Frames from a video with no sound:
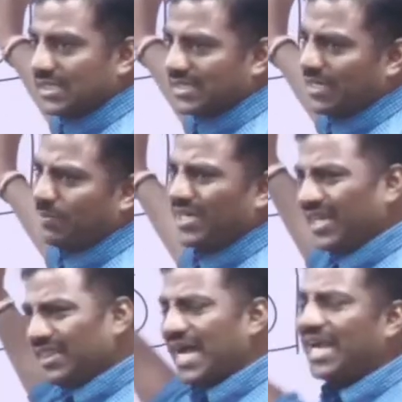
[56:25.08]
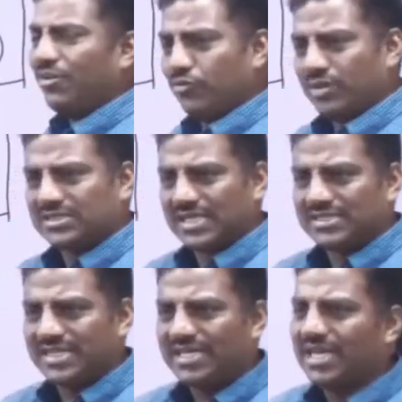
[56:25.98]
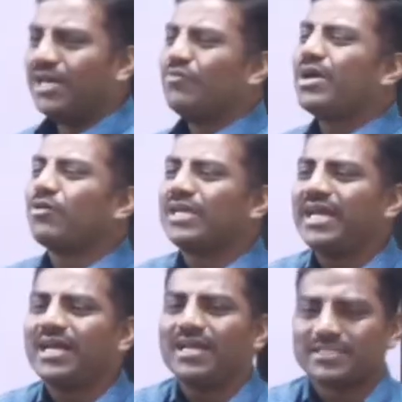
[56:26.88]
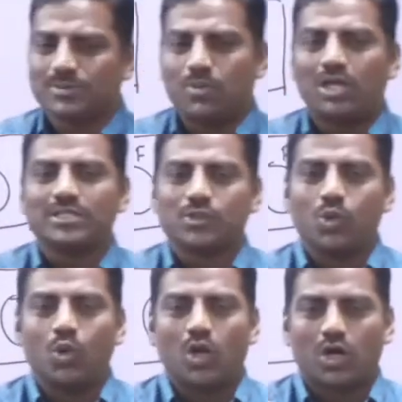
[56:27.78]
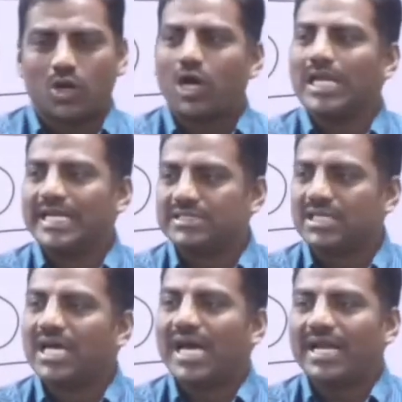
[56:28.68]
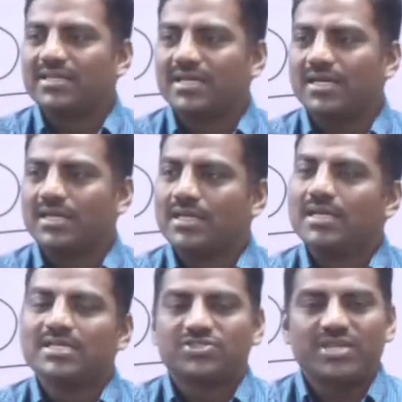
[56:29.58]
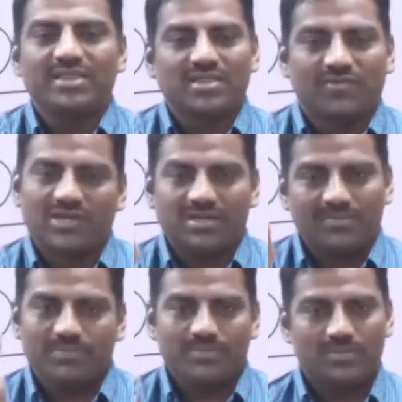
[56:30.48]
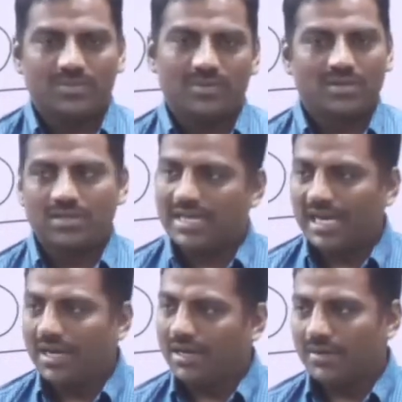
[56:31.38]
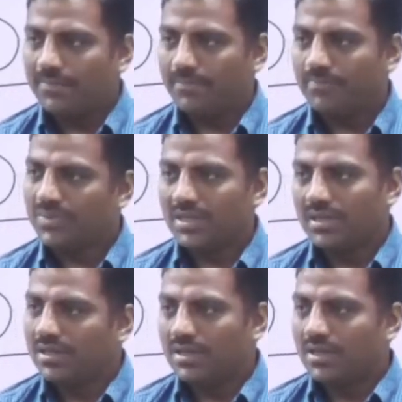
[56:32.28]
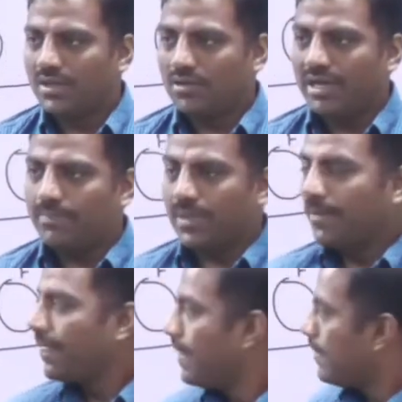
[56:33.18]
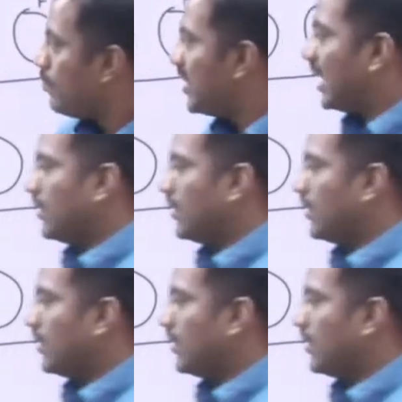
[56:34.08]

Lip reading: set, but in that universal set, we have taken a small school or college and the strength of it. Done? Okay. Then,